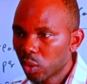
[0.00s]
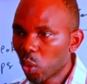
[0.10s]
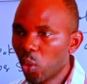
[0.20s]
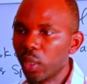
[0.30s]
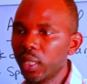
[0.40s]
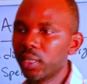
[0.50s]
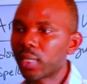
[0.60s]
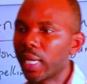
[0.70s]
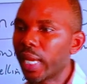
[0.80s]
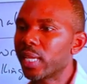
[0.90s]
So it
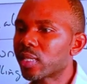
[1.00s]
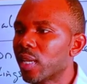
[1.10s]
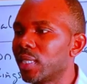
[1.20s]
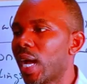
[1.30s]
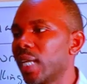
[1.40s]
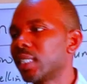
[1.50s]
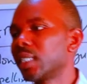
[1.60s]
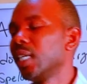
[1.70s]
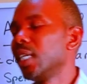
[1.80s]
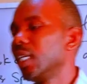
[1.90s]
is an essay
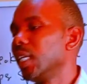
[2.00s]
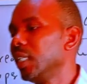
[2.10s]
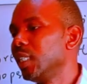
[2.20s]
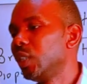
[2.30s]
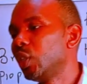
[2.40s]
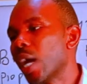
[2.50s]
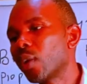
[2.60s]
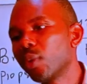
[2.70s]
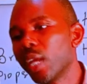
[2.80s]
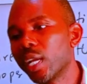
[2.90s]
that the
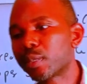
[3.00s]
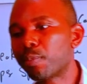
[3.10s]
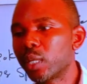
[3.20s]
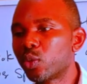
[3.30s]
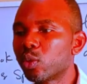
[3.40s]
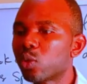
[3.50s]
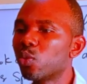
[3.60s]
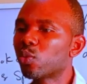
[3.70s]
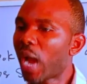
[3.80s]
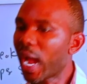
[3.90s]
GRE expects you
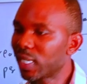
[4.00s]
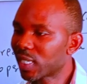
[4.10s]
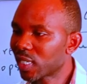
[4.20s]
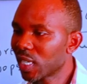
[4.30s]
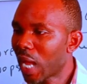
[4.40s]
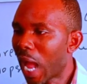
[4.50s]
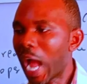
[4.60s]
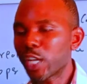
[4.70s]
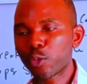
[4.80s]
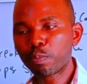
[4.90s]
to write
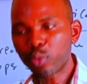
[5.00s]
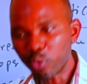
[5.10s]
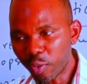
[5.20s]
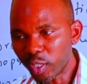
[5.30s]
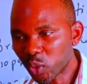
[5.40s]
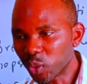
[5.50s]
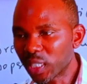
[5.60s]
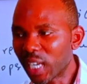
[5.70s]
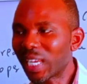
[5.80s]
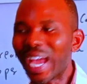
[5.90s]
as
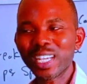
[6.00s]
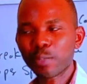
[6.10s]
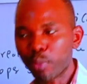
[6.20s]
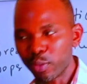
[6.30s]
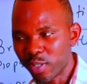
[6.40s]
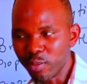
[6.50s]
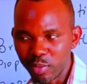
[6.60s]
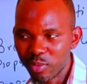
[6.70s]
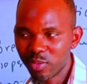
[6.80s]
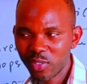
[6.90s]
professional as
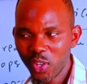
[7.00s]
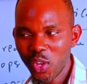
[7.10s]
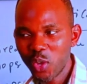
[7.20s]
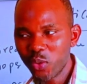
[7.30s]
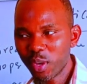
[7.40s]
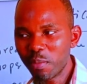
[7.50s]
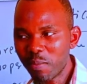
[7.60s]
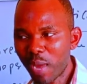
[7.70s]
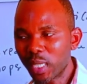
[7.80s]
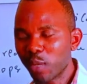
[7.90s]
possible. You
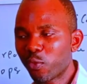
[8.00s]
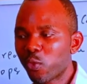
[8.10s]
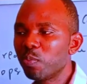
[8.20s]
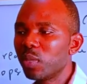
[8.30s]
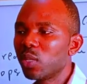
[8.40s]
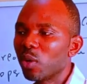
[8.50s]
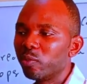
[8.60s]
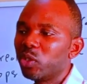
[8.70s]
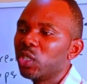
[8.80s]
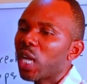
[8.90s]
remember the full meaning
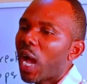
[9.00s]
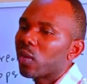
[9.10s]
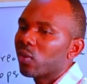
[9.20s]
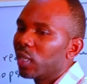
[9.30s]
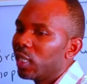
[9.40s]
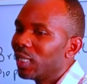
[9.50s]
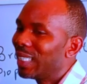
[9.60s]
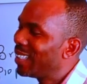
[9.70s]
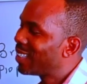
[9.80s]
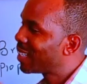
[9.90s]
of GRE
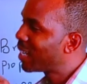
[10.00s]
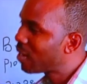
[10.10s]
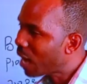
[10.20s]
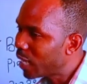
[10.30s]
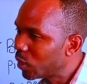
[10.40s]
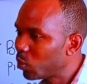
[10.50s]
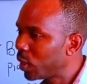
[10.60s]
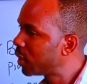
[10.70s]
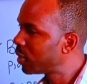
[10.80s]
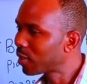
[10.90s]
is
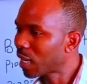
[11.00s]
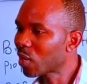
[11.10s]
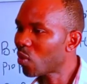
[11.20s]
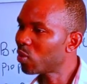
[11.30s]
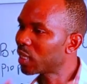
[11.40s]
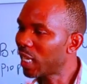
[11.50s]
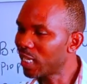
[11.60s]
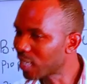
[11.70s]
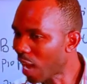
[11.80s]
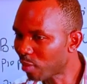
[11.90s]
graduate record
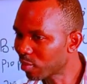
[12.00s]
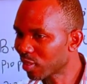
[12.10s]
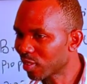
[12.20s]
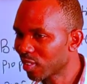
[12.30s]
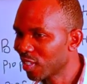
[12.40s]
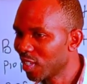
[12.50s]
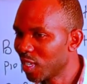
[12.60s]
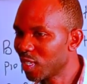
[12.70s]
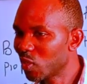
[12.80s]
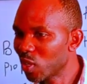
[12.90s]
exams.
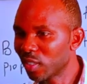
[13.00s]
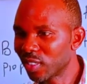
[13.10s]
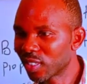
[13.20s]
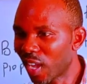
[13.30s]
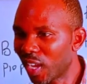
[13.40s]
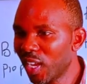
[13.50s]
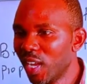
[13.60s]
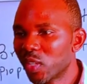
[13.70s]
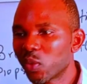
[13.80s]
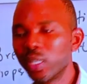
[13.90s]
Do you understand?
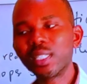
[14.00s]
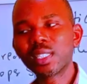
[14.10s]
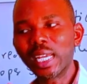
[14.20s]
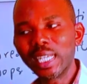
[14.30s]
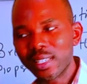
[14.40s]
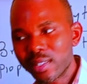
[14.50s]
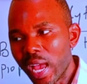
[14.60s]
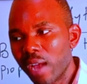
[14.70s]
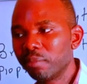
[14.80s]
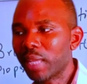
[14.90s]
So it is an
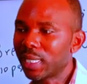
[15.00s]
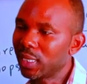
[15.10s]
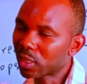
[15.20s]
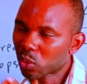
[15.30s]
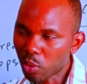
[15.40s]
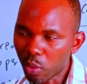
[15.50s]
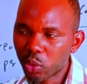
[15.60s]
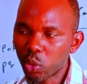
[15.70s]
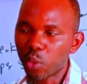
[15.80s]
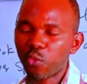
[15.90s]
exam that is
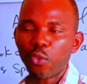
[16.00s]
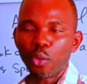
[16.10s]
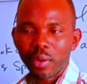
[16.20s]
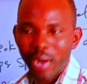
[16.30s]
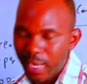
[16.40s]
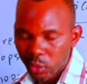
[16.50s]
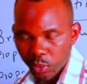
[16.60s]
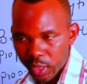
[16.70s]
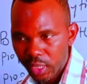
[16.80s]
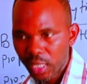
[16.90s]
structured for
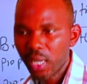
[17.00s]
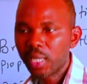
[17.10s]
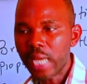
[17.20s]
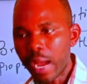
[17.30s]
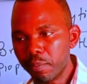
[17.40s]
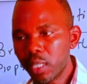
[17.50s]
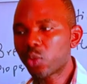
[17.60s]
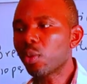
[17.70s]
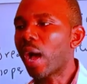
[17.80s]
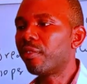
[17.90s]
graduate. That
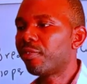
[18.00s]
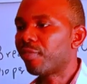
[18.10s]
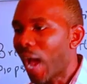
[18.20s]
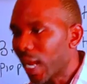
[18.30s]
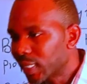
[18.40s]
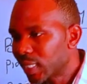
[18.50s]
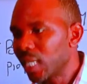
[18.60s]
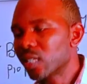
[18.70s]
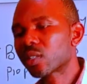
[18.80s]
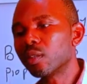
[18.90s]
means you have
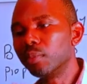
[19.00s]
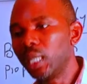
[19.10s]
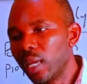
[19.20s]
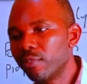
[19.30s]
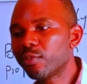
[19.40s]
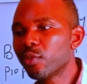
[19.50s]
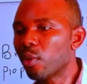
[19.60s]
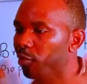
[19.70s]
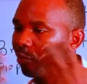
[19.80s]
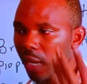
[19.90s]
attained some
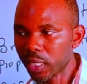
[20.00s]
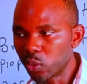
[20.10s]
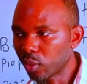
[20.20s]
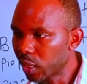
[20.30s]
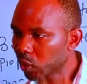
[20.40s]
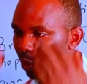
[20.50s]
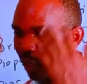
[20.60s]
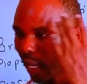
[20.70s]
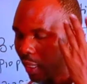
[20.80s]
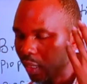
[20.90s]
level of
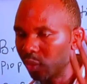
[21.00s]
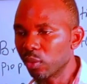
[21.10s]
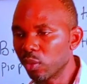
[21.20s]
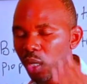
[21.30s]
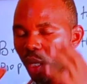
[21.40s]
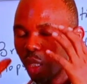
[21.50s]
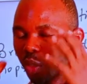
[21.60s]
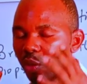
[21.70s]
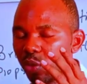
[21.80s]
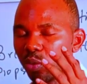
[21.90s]
educational,
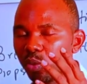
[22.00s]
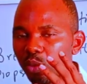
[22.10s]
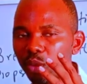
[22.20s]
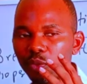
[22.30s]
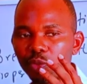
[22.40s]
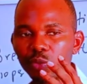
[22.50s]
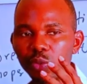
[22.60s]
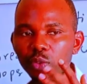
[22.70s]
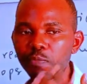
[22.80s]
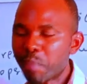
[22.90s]

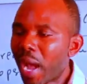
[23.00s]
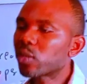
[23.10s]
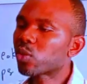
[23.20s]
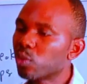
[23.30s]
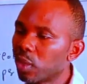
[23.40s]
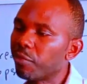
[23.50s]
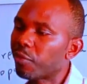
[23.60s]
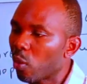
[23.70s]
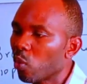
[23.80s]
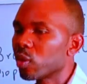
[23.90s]
you've passed through the
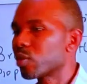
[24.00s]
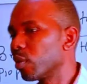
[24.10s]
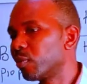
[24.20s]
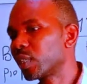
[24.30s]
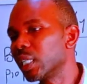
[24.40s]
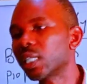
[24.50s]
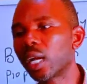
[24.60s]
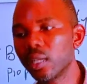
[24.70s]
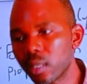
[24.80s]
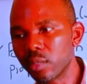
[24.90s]
4 walls of
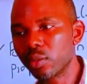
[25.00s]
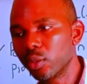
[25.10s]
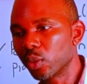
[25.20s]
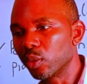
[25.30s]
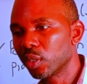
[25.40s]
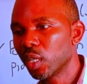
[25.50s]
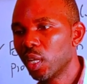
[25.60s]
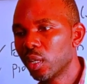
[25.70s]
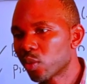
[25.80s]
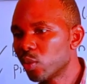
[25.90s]
tertiary institution.
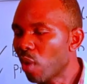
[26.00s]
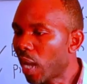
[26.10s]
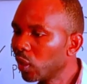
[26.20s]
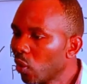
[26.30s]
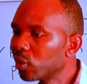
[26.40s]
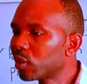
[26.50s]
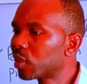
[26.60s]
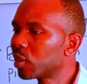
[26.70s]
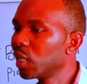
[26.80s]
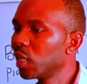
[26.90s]
So you are not